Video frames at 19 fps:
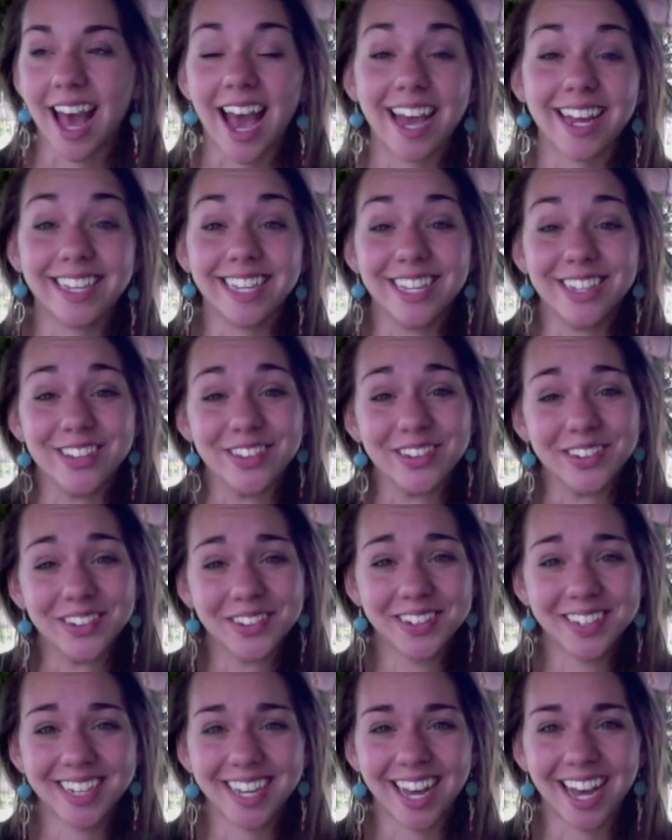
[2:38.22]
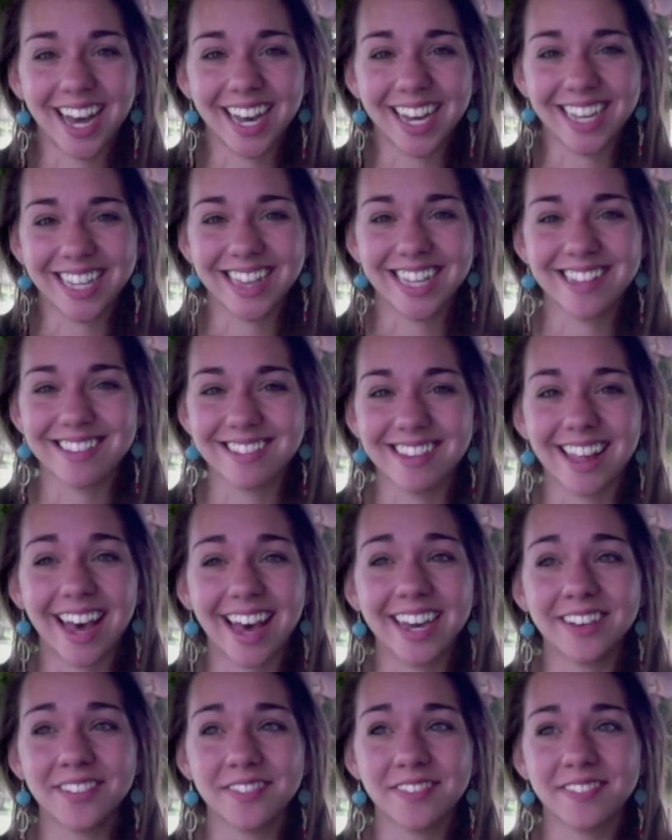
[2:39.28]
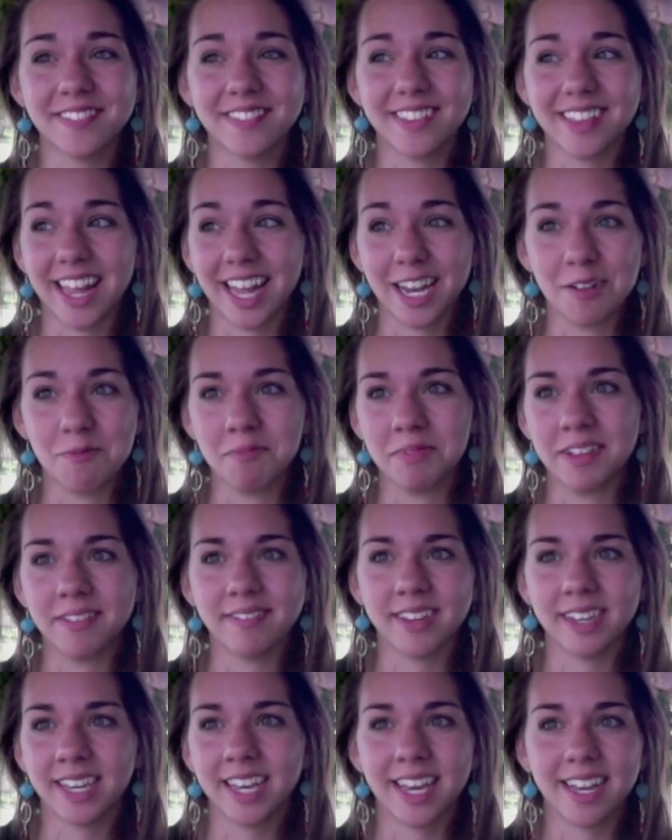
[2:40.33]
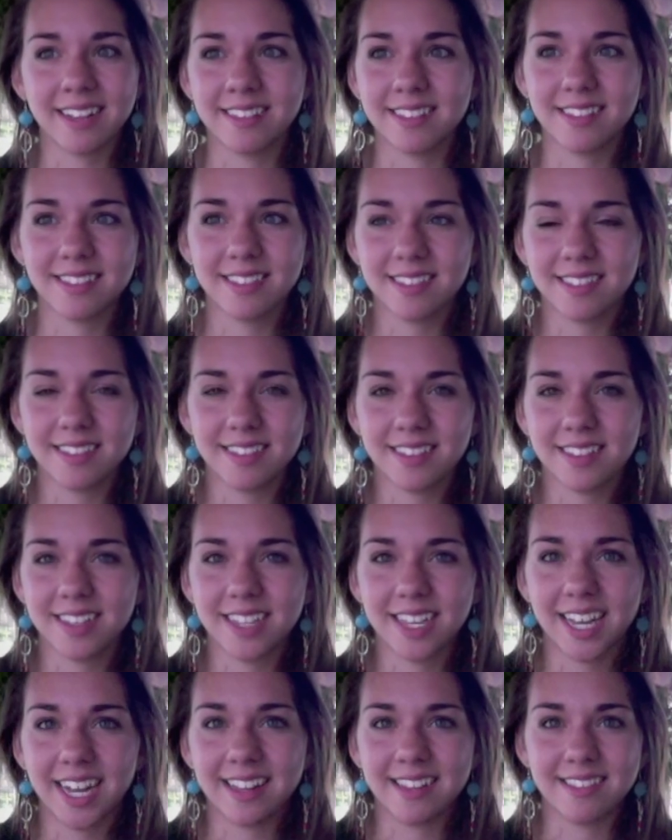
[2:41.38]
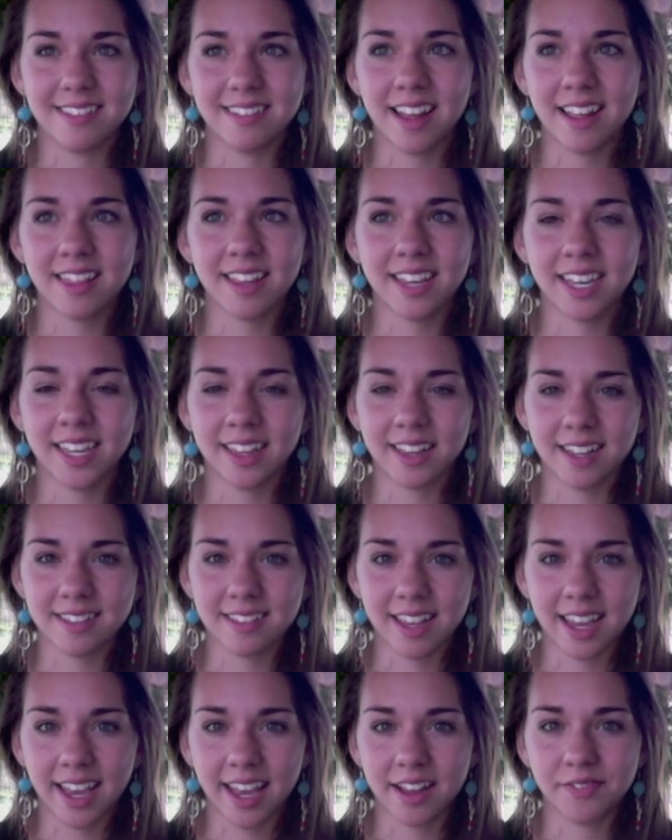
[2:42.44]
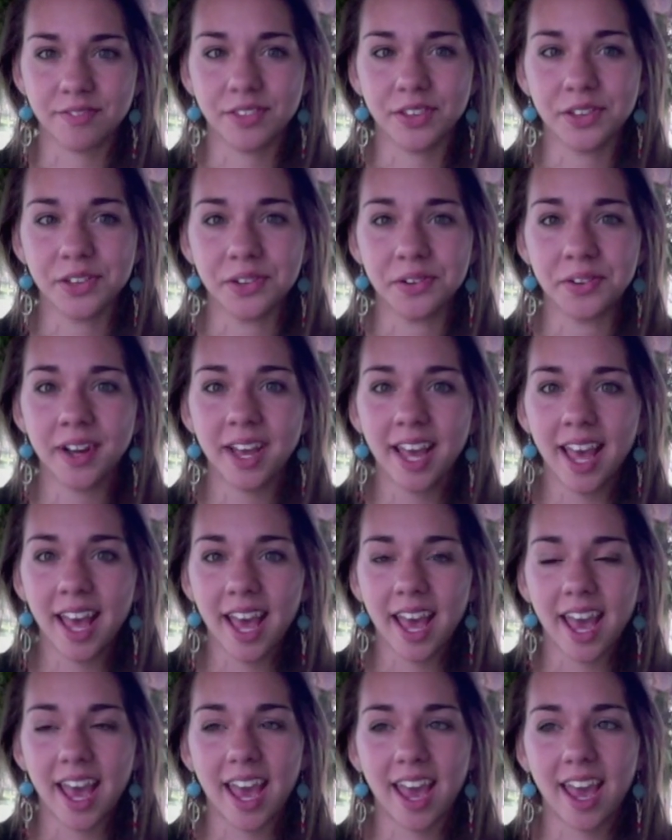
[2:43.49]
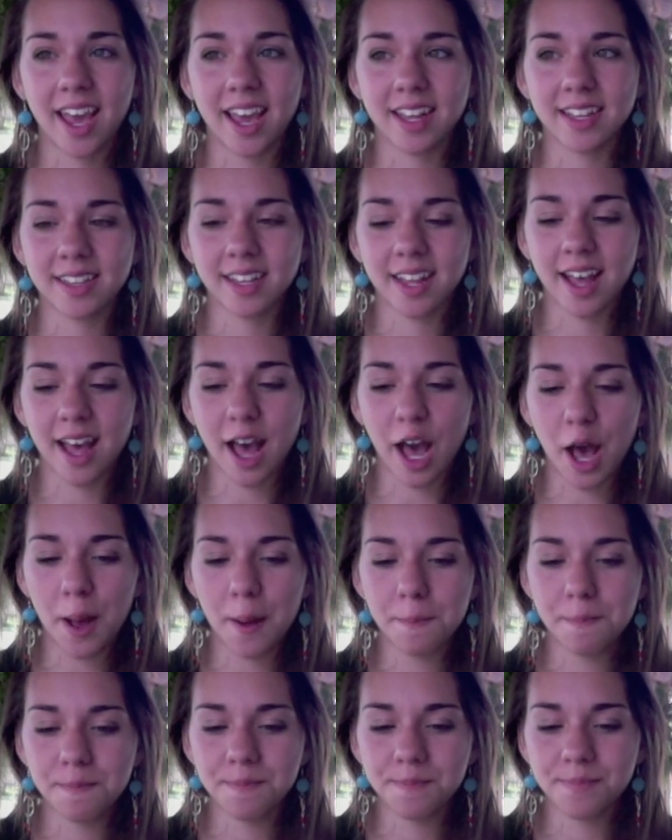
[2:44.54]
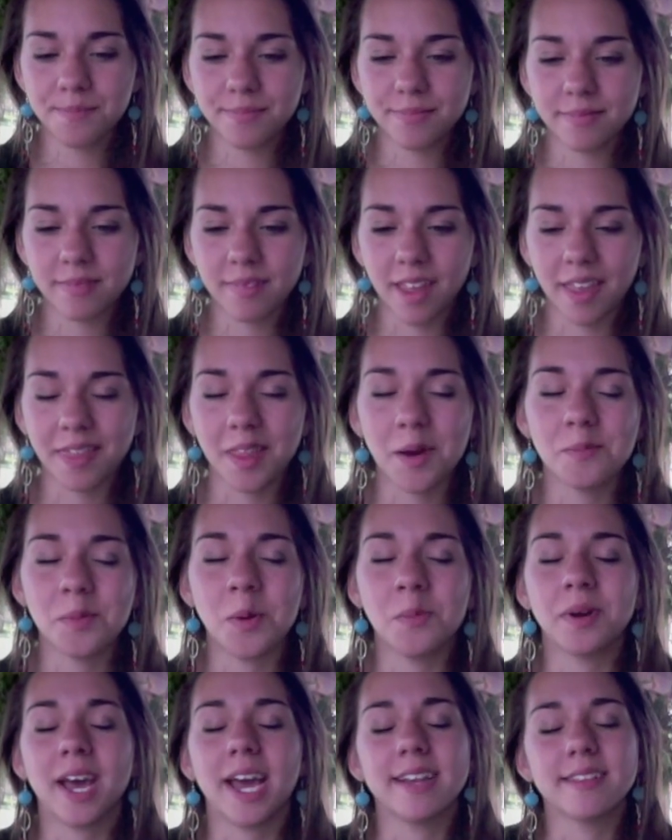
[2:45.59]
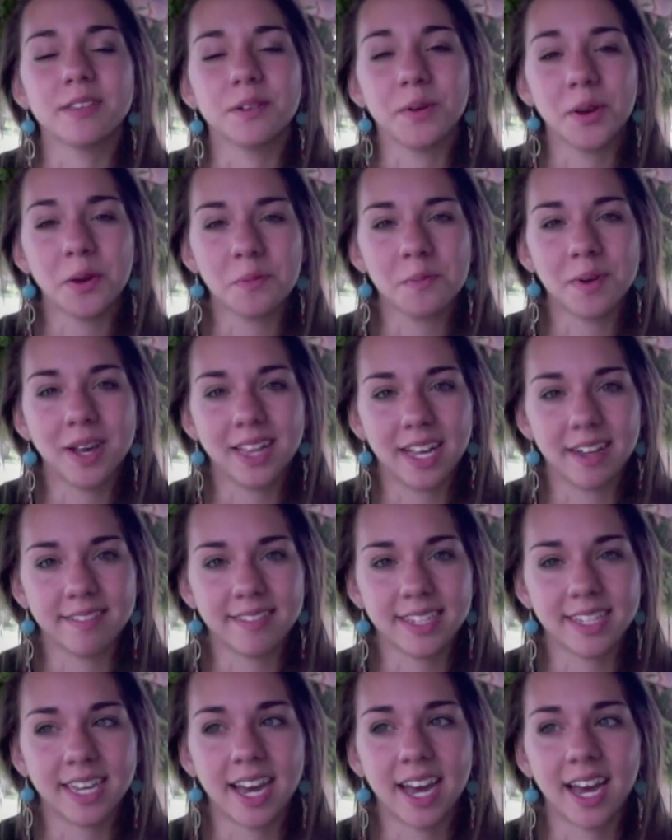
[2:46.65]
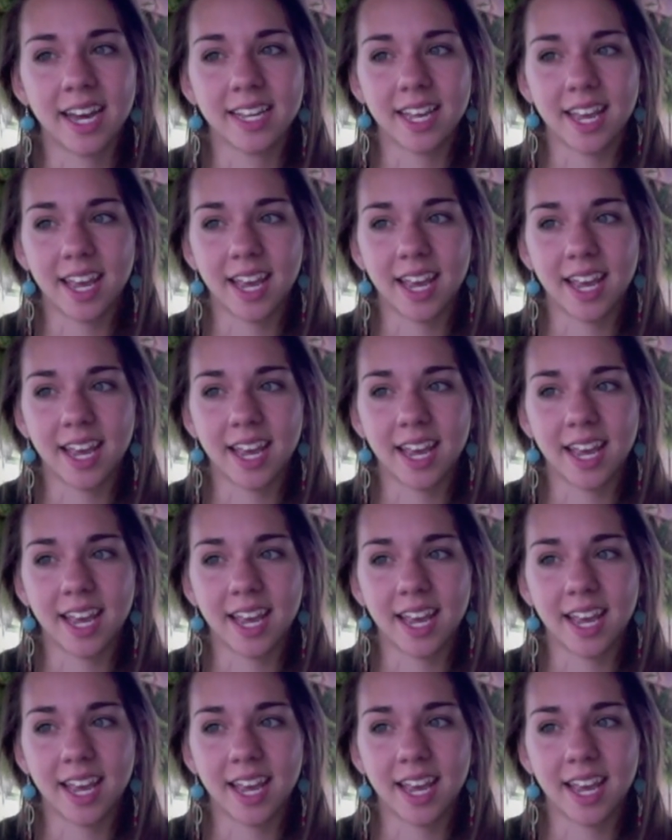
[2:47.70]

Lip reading: I need you. This life that I'm living, it's nothing unless I have you. And in that moment, I surrendered my life to God.